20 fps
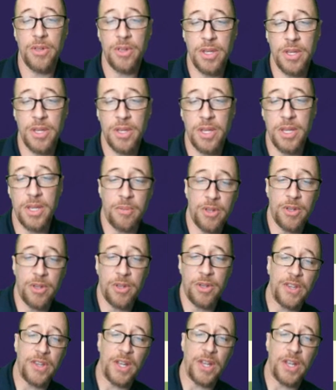Good game.
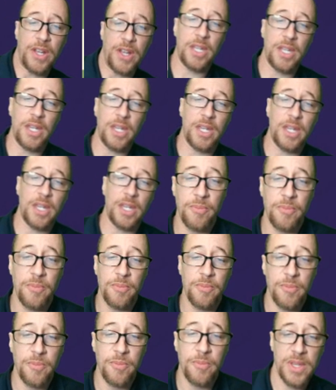Good exciting game.
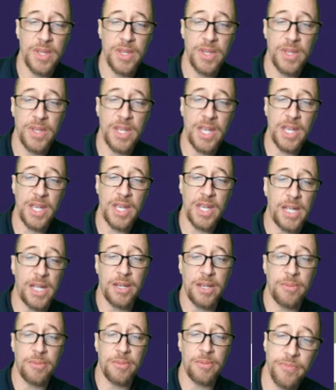Gotta
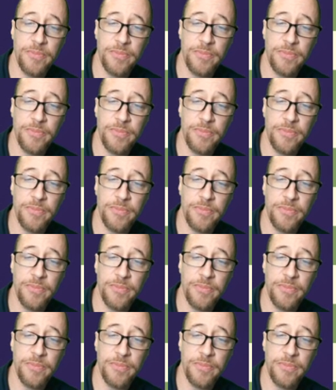like it.